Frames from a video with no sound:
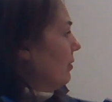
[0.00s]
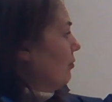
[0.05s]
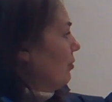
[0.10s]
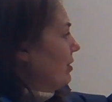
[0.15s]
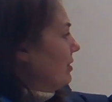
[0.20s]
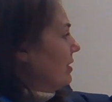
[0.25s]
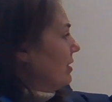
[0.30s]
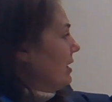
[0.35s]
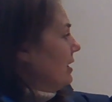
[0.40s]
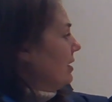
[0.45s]

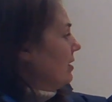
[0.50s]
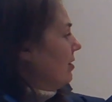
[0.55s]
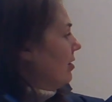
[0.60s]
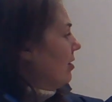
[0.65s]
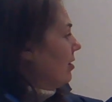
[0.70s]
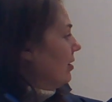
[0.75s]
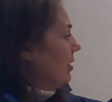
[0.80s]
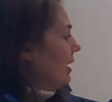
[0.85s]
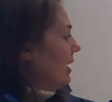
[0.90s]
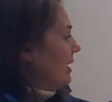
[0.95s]
within
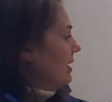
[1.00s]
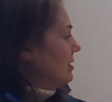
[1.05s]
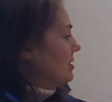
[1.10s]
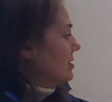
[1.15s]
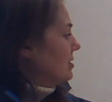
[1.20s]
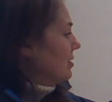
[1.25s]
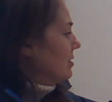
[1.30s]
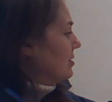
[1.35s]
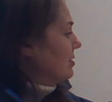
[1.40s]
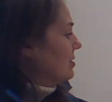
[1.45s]
our
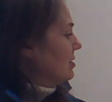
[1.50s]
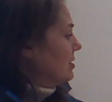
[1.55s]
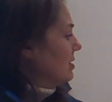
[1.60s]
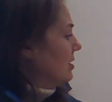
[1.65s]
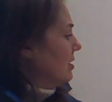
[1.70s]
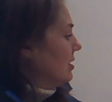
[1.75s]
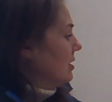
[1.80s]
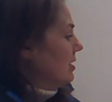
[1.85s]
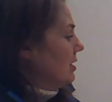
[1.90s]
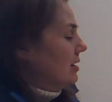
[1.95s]
answers,
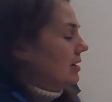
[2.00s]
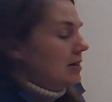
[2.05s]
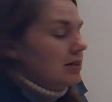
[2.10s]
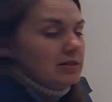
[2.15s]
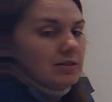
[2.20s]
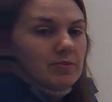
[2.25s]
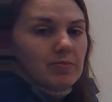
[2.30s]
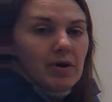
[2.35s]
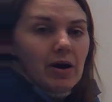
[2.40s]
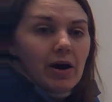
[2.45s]

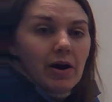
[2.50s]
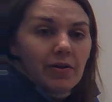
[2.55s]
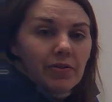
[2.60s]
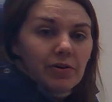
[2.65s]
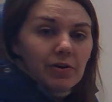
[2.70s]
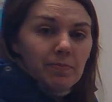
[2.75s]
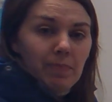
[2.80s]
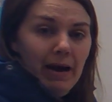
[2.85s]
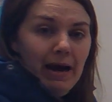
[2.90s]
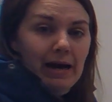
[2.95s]
some
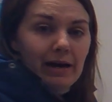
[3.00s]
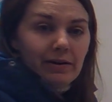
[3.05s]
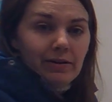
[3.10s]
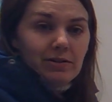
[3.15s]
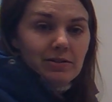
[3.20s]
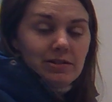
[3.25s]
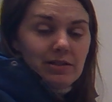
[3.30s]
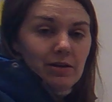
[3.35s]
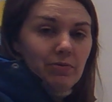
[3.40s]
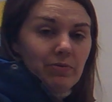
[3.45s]
other
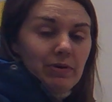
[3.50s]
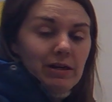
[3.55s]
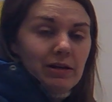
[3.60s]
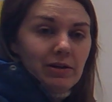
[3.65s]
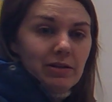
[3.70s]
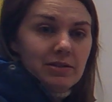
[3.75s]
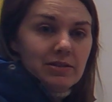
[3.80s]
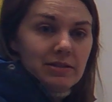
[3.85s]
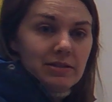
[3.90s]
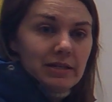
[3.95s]
patterns that we
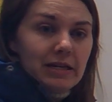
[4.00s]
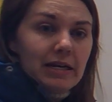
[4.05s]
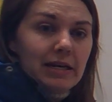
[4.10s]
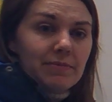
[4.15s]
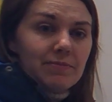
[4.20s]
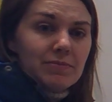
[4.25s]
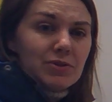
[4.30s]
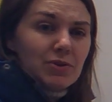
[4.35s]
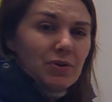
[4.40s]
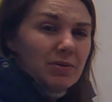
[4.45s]
could
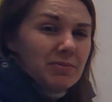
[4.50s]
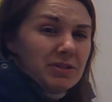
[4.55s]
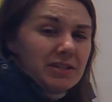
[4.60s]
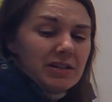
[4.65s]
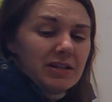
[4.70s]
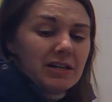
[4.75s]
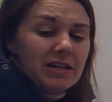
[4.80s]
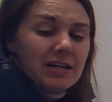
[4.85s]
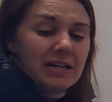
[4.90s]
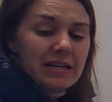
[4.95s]
see. So I'm just
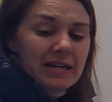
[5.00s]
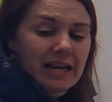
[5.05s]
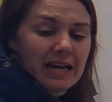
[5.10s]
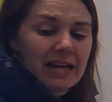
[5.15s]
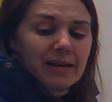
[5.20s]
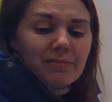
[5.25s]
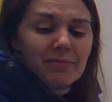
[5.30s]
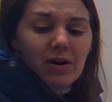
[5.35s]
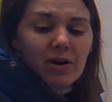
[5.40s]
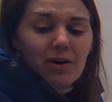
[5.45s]
going to
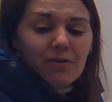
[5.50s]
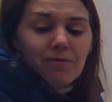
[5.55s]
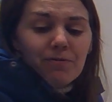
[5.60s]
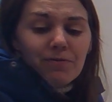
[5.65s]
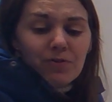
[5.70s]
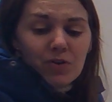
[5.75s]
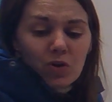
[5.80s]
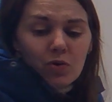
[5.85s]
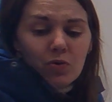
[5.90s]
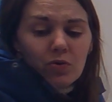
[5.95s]
name a
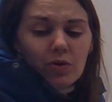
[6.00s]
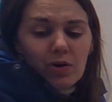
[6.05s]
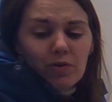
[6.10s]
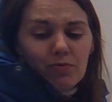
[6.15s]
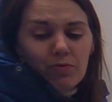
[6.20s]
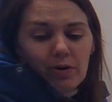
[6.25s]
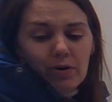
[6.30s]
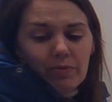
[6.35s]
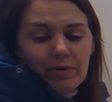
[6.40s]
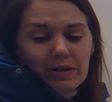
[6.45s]
few
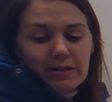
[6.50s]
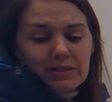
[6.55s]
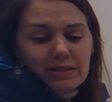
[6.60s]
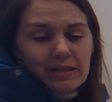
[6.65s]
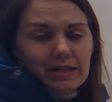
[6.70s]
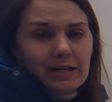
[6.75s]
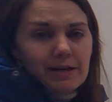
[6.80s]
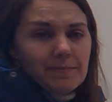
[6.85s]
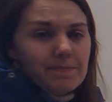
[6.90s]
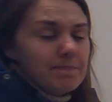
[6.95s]
of what we
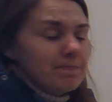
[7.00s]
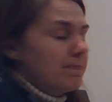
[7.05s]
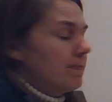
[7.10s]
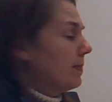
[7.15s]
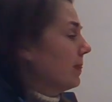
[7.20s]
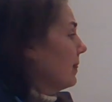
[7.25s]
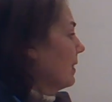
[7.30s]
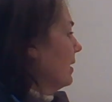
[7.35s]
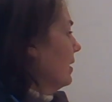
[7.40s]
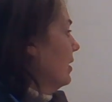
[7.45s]
see.
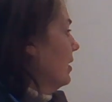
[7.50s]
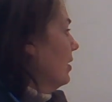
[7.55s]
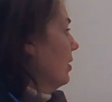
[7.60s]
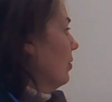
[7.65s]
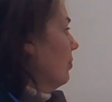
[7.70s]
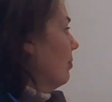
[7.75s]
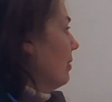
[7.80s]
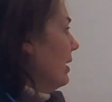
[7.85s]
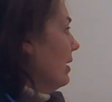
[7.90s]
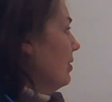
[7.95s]

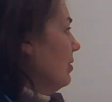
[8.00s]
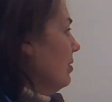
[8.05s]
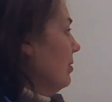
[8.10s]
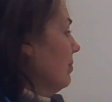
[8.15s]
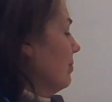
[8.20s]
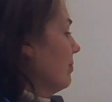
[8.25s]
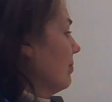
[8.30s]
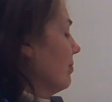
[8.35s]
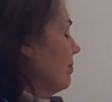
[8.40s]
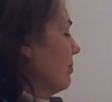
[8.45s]
Well,
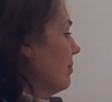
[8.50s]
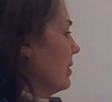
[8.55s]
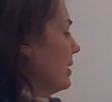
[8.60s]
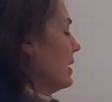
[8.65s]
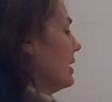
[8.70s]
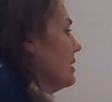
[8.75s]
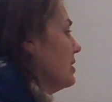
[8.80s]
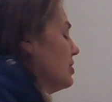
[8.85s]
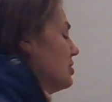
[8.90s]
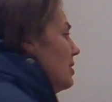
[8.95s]

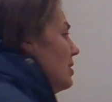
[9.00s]
each